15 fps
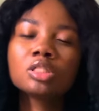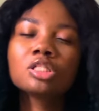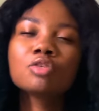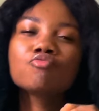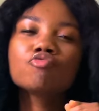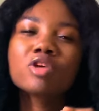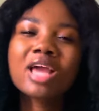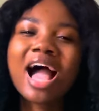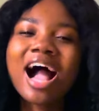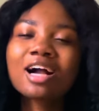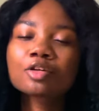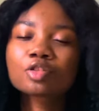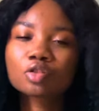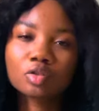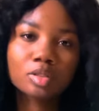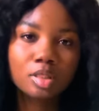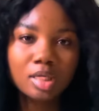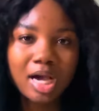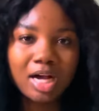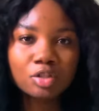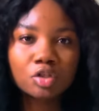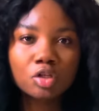he
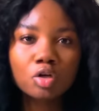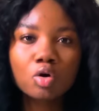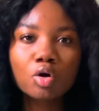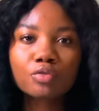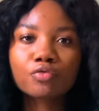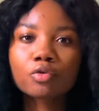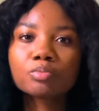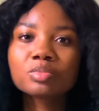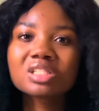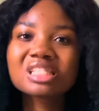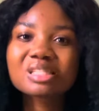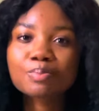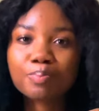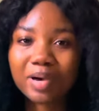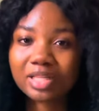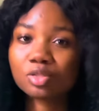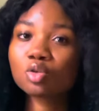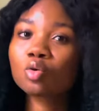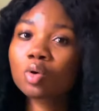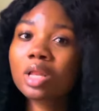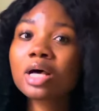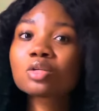actually got from this
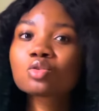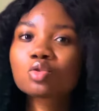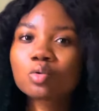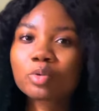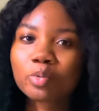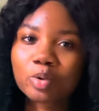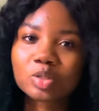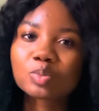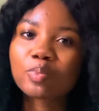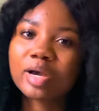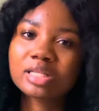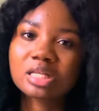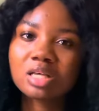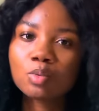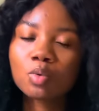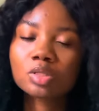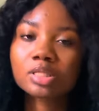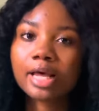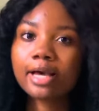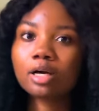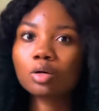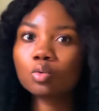particular story was surprising. It was
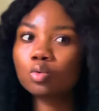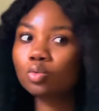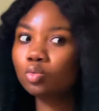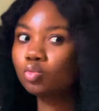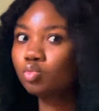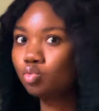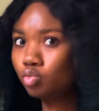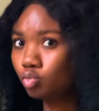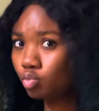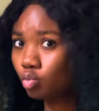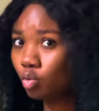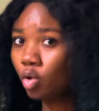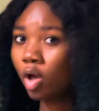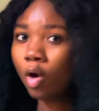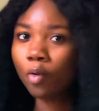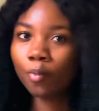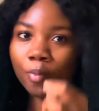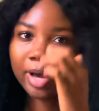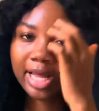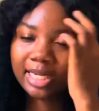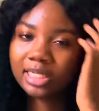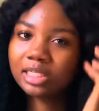like, ooh,
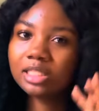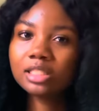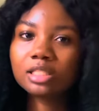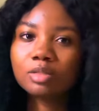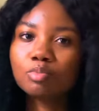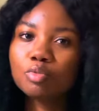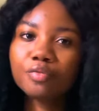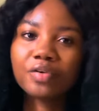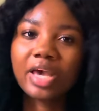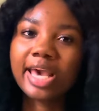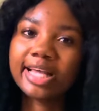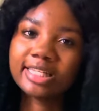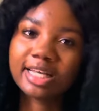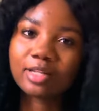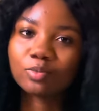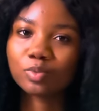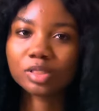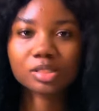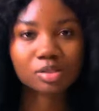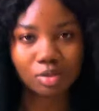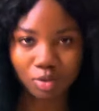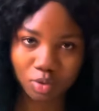when the movie ended
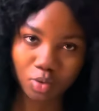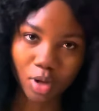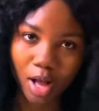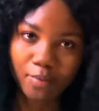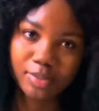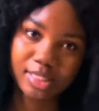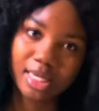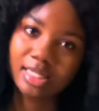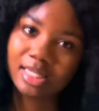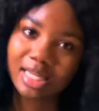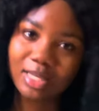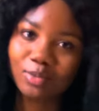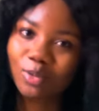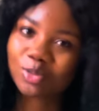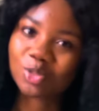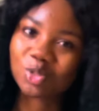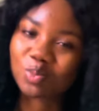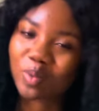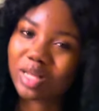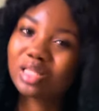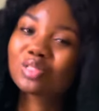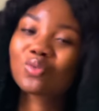with, you know how it ended. I don't
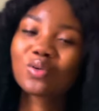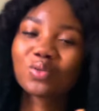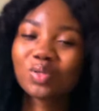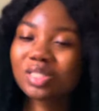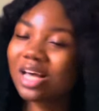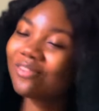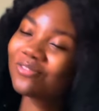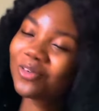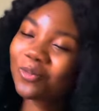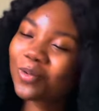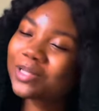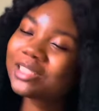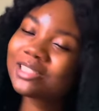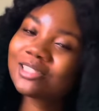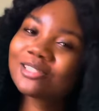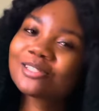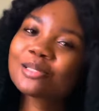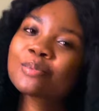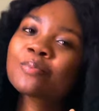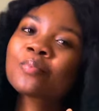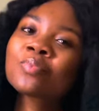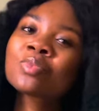spoil this for those that have not watched it.
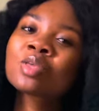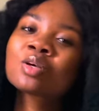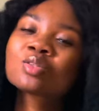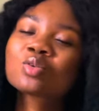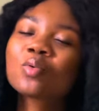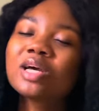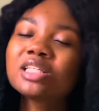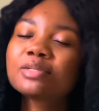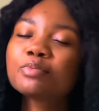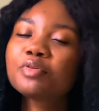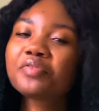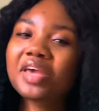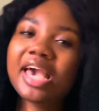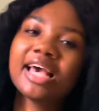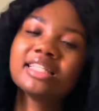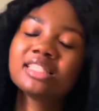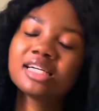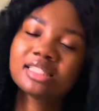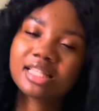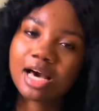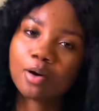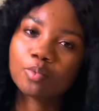So when the movie
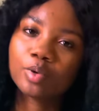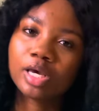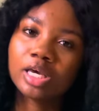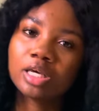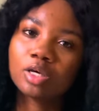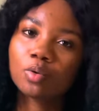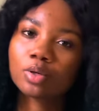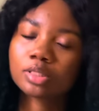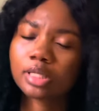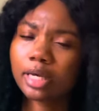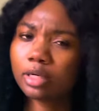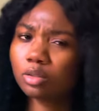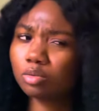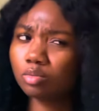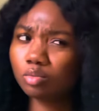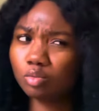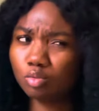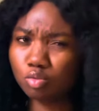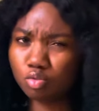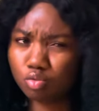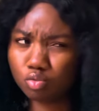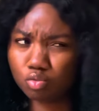ended that way, he was like,
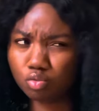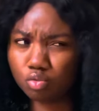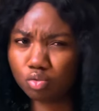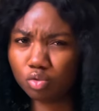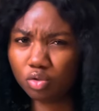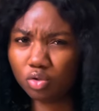ooh,